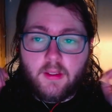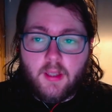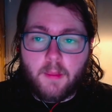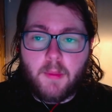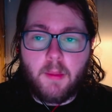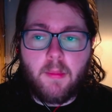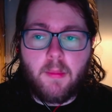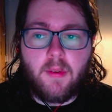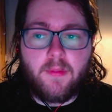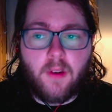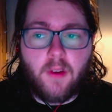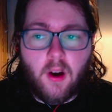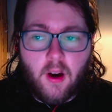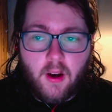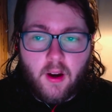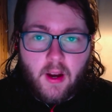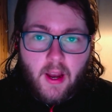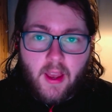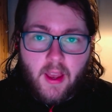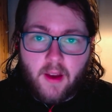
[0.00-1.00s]
Tip number
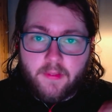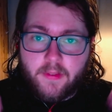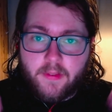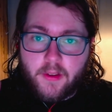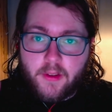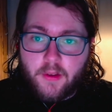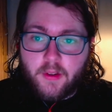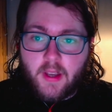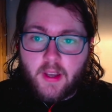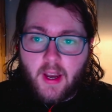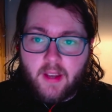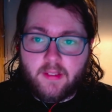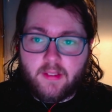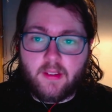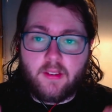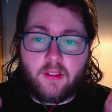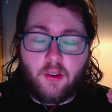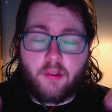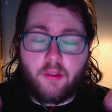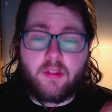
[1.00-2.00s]
4 I have for you guys
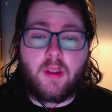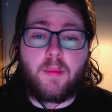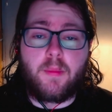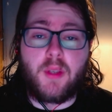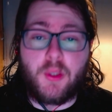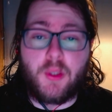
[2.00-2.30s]
is going to be